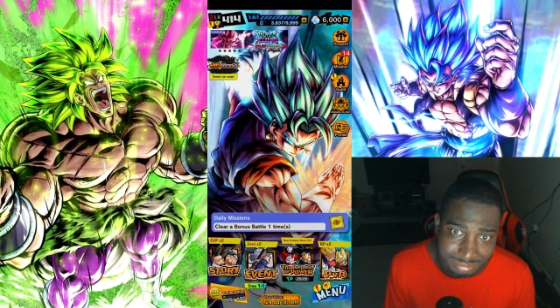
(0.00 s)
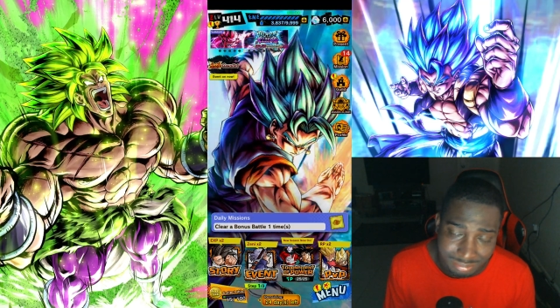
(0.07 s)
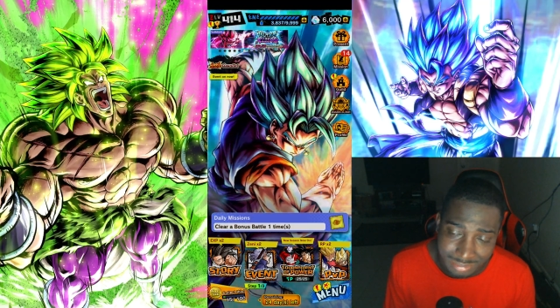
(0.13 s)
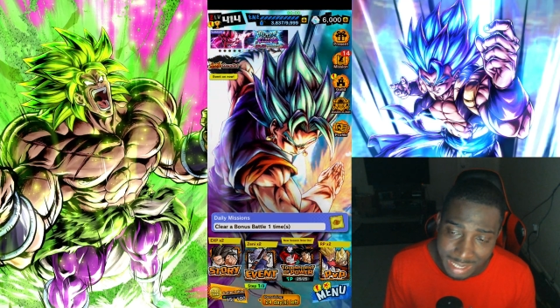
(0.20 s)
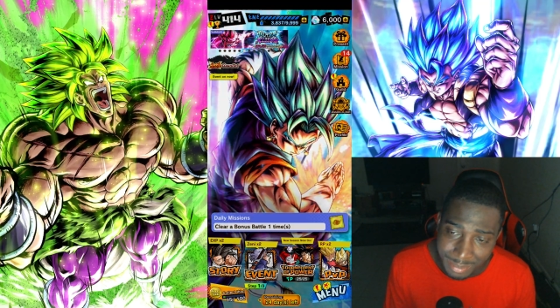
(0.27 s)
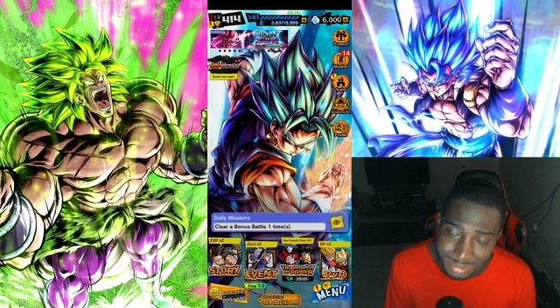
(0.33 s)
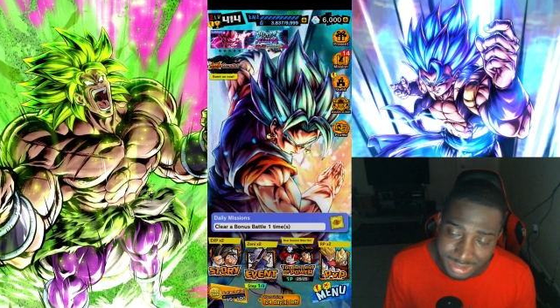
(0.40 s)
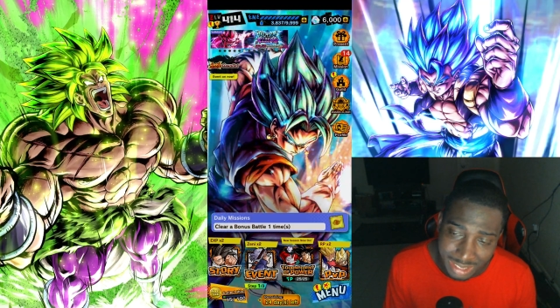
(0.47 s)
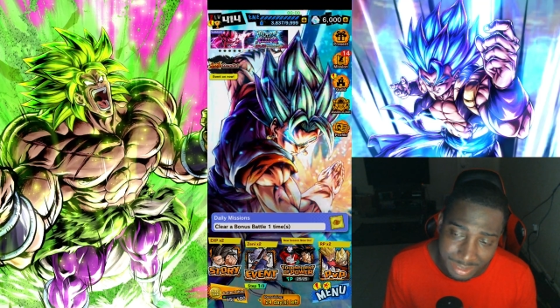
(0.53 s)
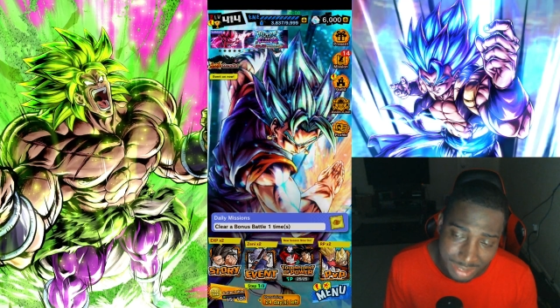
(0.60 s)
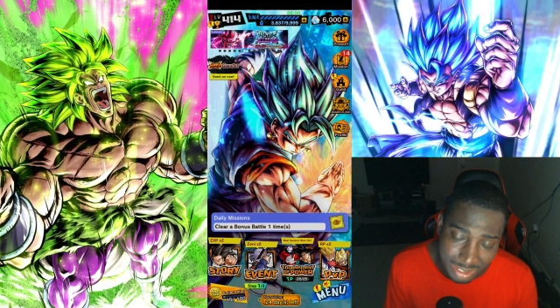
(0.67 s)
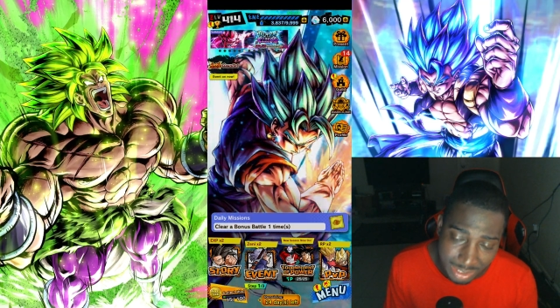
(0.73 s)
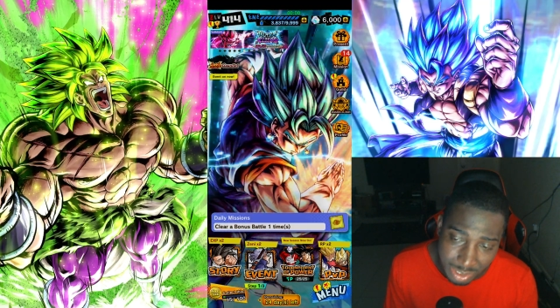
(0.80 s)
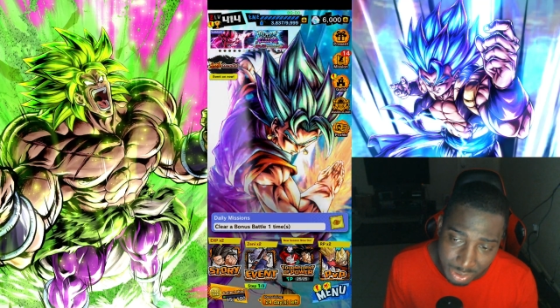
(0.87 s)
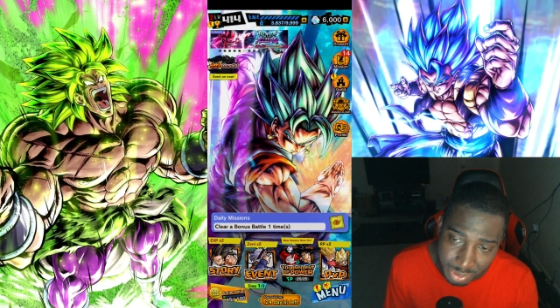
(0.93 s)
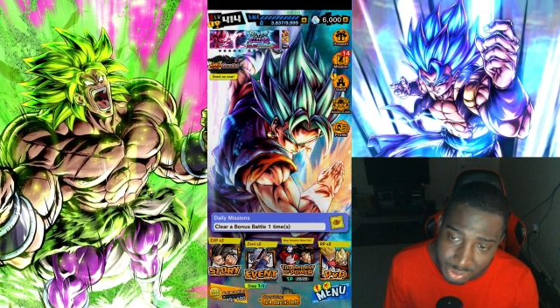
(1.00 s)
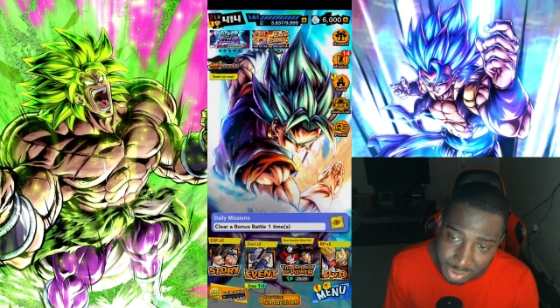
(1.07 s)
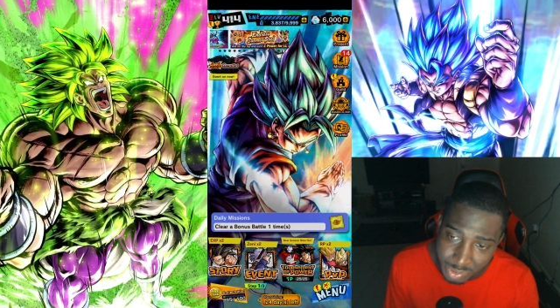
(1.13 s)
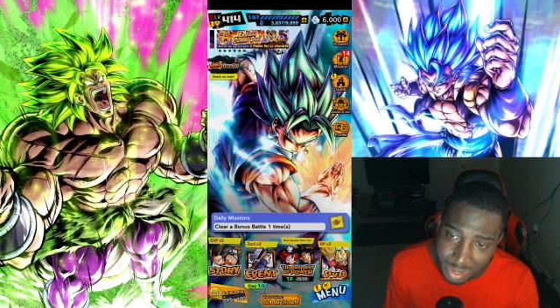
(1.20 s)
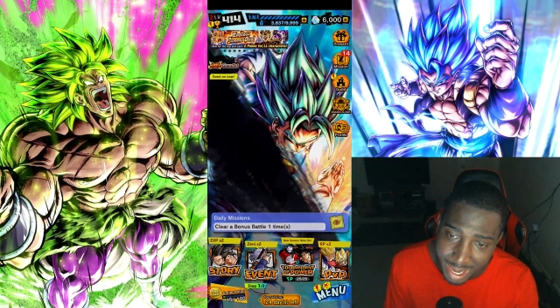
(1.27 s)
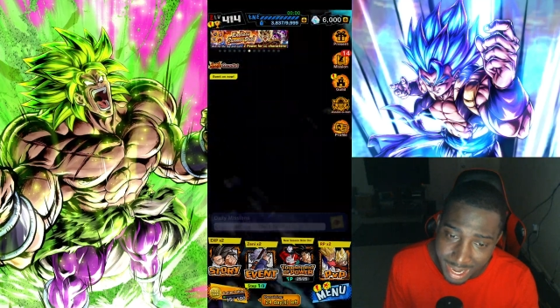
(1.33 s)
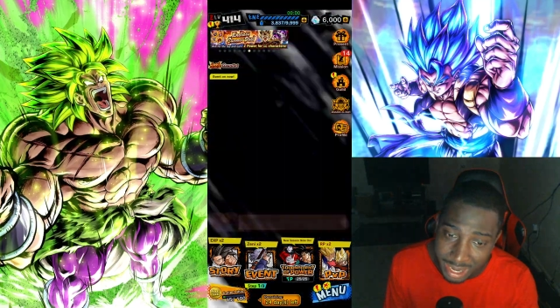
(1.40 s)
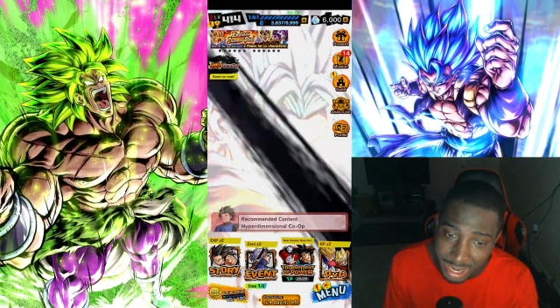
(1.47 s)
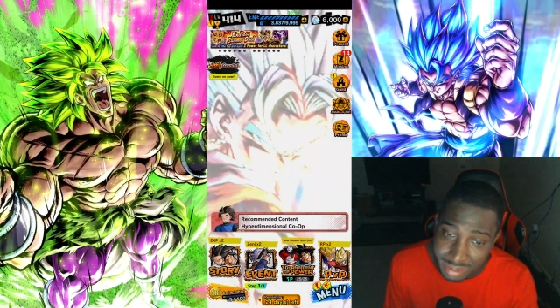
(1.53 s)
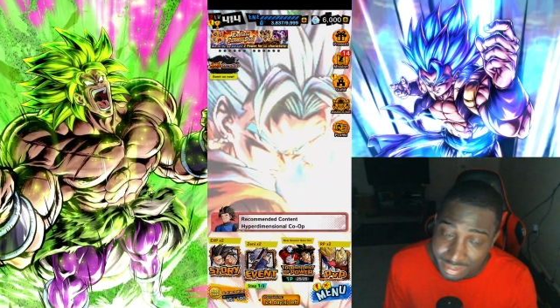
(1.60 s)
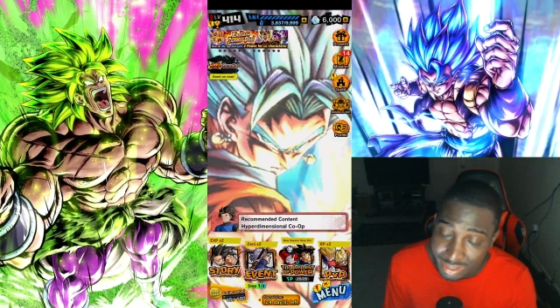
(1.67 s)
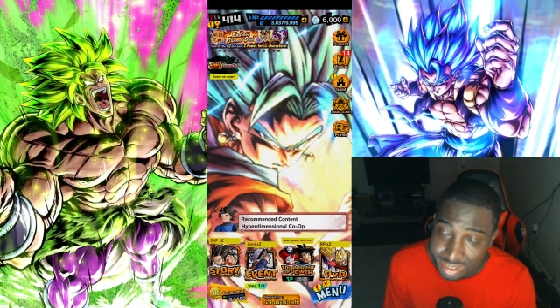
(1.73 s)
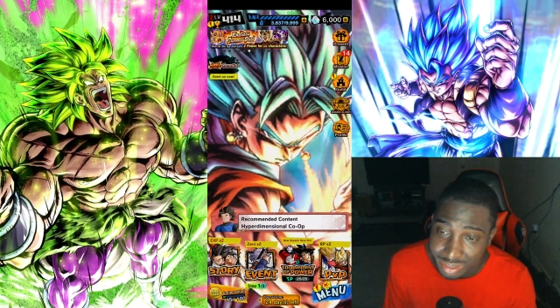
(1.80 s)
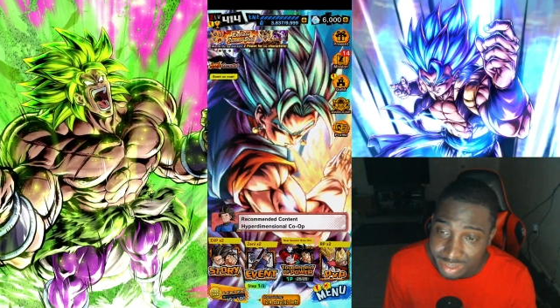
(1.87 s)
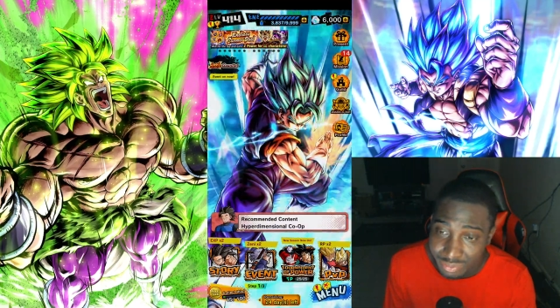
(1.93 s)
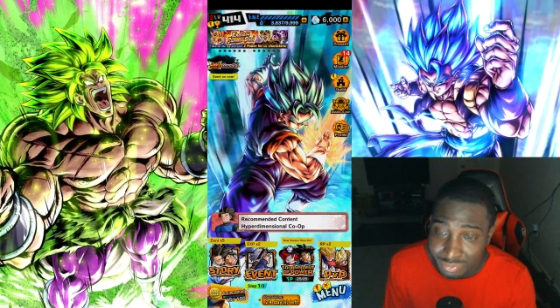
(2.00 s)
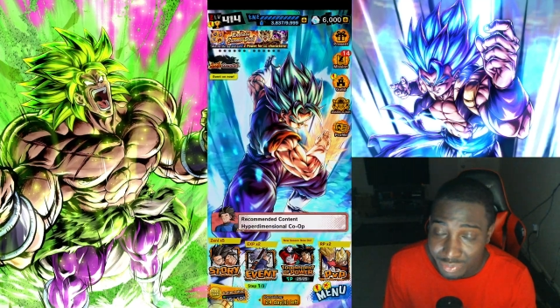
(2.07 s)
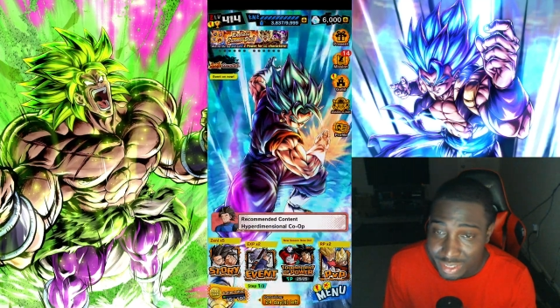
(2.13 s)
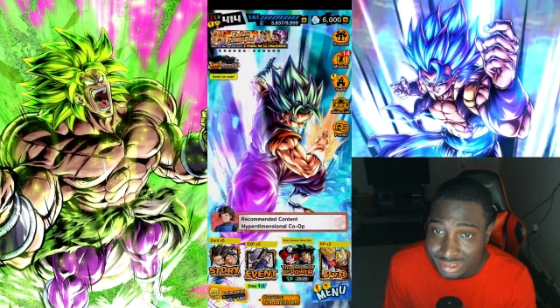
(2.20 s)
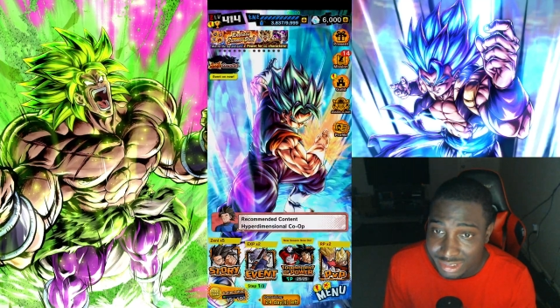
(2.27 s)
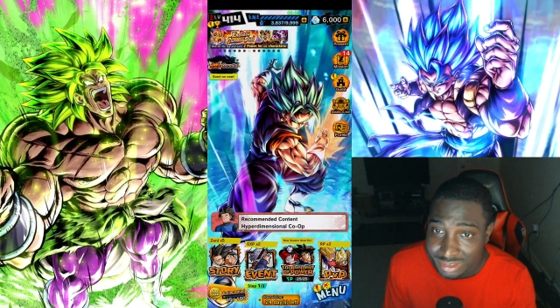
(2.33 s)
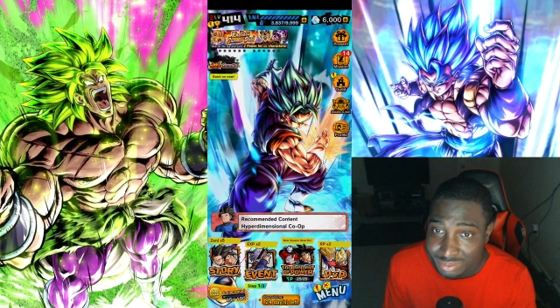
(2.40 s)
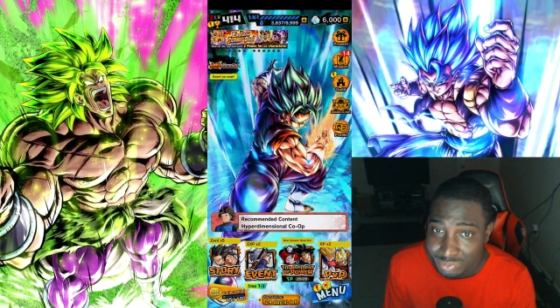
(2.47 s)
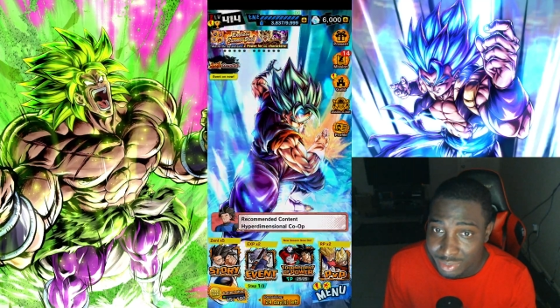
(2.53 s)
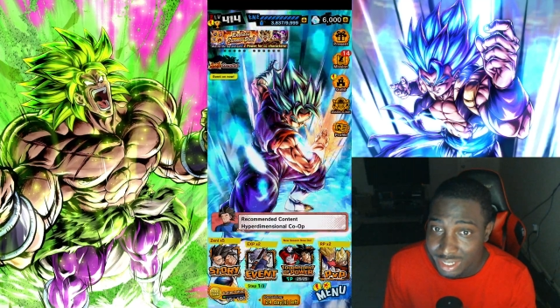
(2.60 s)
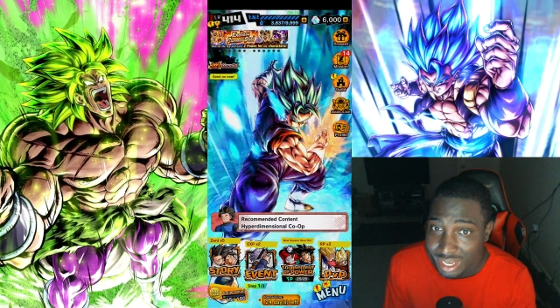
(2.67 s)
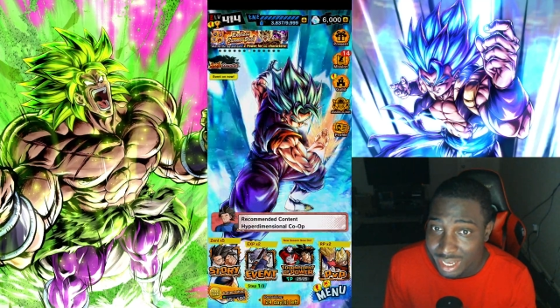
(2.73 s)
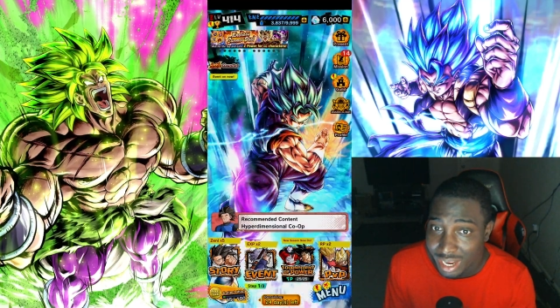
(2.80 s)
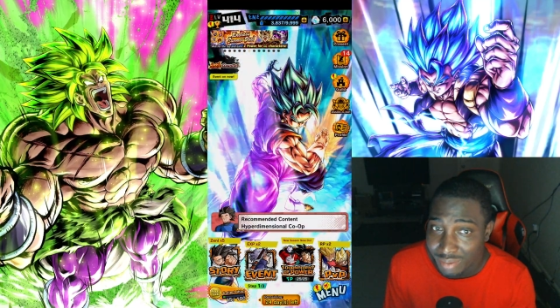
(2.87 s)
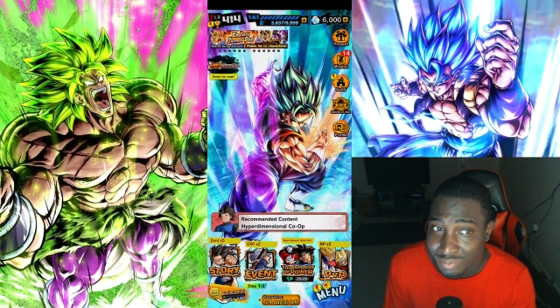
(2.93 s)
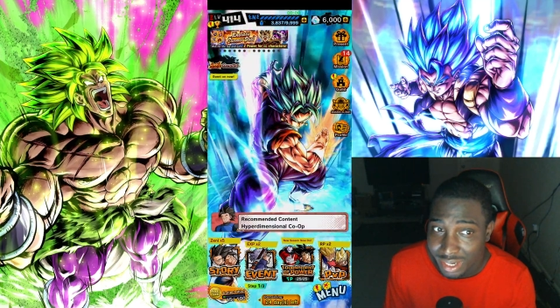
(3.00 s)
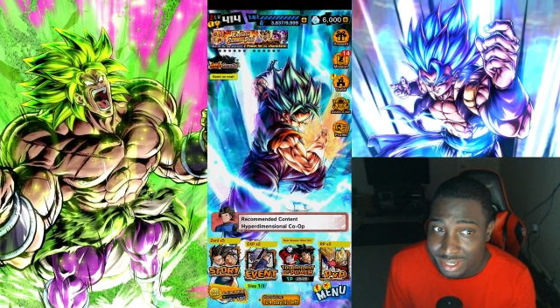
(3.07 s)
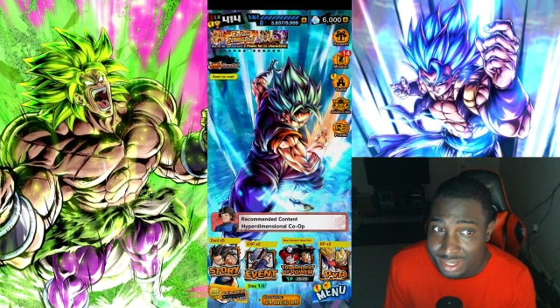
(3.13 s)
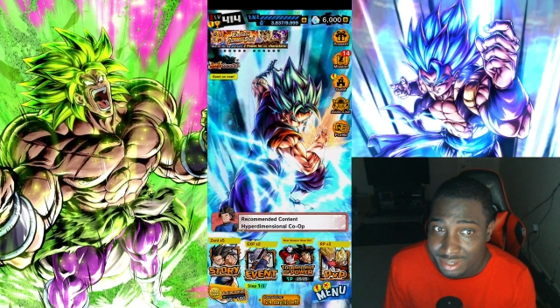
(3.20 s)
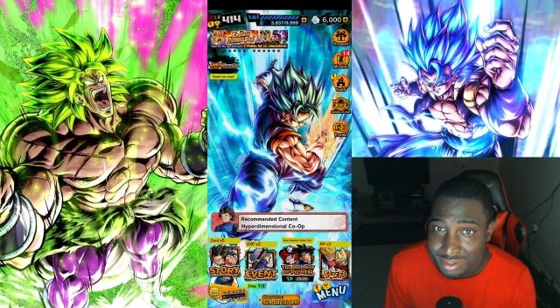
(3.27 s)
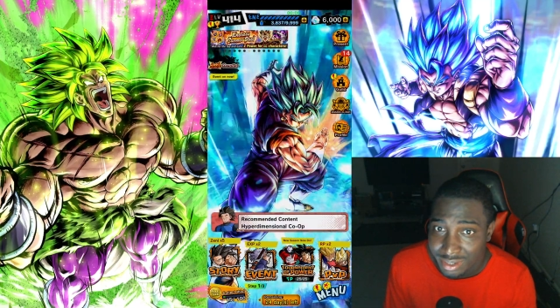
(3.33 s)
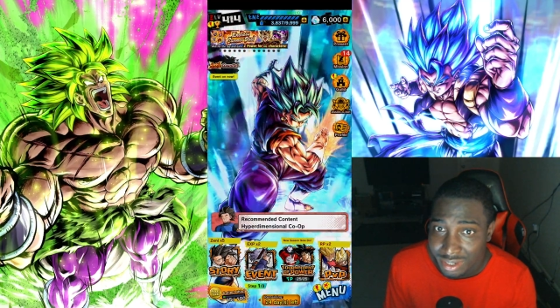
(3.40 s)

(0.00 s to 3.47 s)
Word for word: Namek Saga Goku and uh, Frieza. We already have a